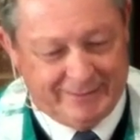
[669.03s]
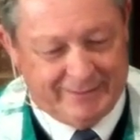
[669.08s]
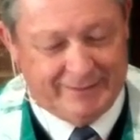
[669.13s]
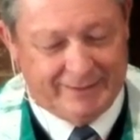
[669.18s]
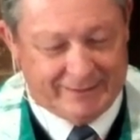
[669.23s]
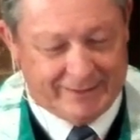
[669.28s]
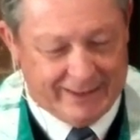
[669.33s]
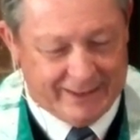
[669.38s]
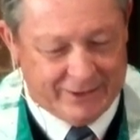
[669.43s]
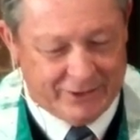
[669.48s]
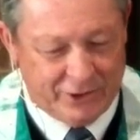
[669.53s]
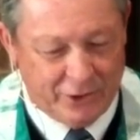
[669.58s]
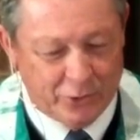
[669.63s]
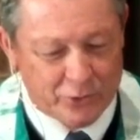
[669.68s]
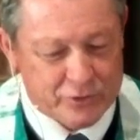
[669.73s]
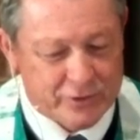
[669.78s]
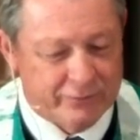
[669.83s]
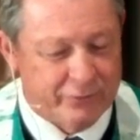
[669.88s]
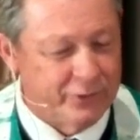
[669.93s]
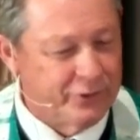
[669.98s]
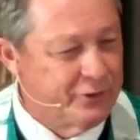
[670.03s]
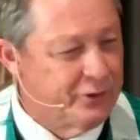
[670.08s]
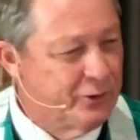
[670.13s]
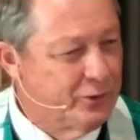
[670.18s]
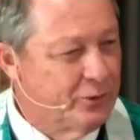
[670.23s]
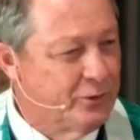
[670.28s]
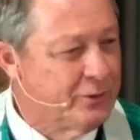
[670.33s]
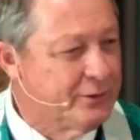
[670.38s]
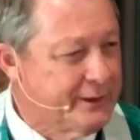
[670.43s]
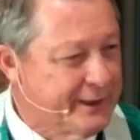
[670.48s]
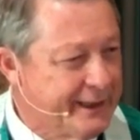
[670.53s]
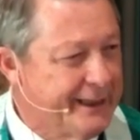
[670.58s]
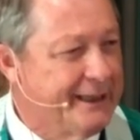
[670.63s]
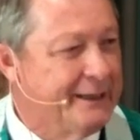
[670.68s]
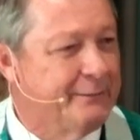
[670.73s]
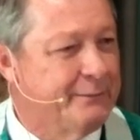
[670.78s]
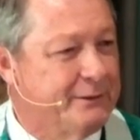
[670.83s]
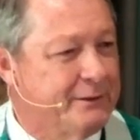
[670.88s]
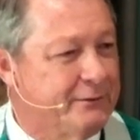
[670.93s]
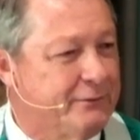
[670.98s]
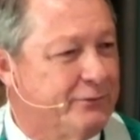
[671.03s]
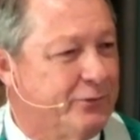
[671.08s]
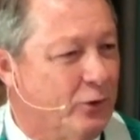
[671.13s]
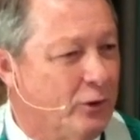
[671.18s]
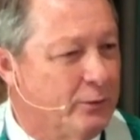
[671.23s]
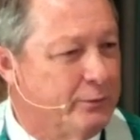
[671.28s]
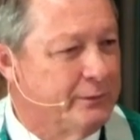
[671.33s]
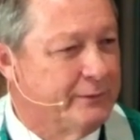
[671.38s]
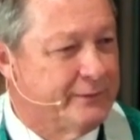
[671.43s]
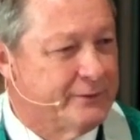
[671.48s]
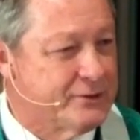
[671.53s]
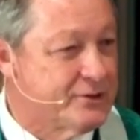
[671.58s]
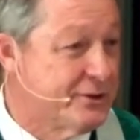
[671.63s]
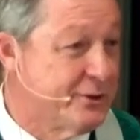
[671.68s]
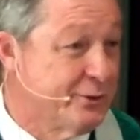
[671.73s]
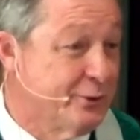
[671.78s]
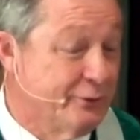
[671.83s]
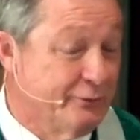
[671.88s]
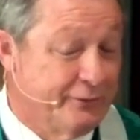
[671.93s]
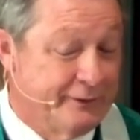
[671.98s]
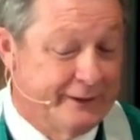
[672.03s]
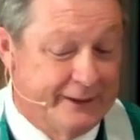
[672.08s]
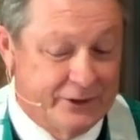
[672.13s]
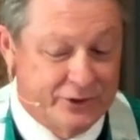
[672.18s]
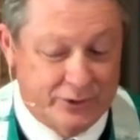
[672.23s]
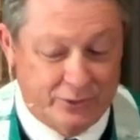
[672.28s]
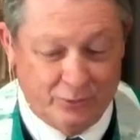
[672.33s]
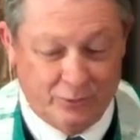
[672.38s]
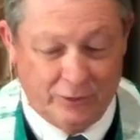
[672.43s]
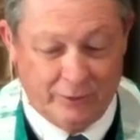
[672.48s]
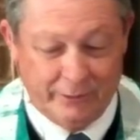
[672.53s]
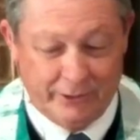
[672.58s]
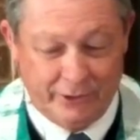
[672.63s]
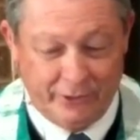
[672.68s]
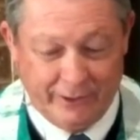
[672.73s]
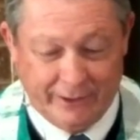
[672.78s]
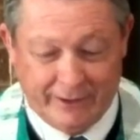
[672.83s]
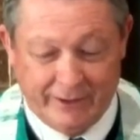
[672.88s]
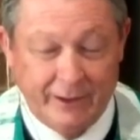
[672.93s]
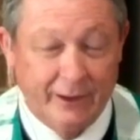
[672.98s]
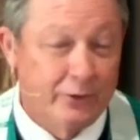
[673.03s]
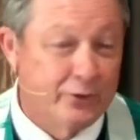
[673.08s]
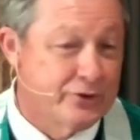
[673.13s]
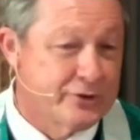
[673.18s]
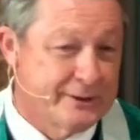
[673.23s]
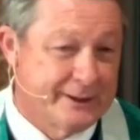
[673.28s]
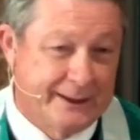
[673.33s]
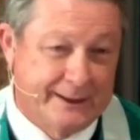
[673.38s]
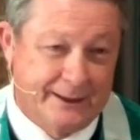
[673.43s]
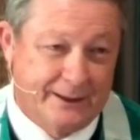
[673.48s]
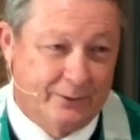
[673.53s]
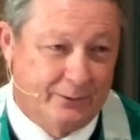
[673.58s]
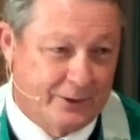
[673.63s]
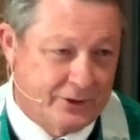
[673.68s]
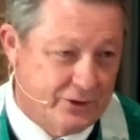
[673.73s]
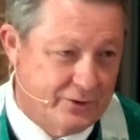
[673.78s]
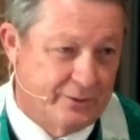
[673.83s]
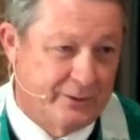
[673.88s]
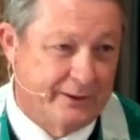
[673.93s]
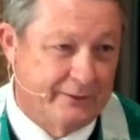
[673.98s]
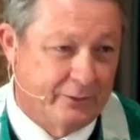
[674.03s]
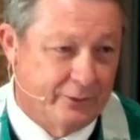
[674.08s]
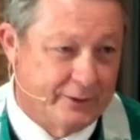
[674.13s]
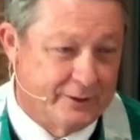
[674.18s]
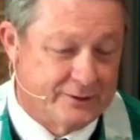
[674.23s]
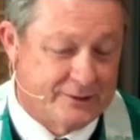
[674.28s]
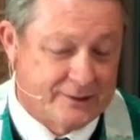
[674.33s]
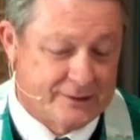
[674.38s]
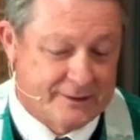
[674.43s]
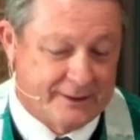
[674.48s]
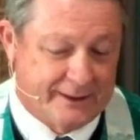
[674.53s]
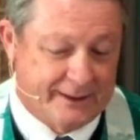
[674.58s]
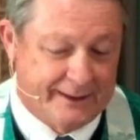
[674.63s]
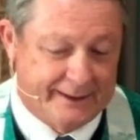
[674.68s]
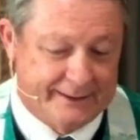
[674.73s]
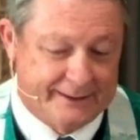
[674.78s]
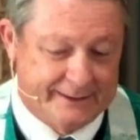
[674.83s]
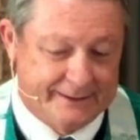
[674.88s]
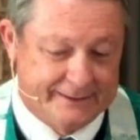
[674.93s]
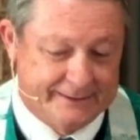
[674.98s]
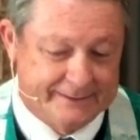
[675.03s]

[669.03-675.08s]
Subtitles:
that dose of renewal came in the form of a Syrophoenician woman who had no standing whatsoever in society.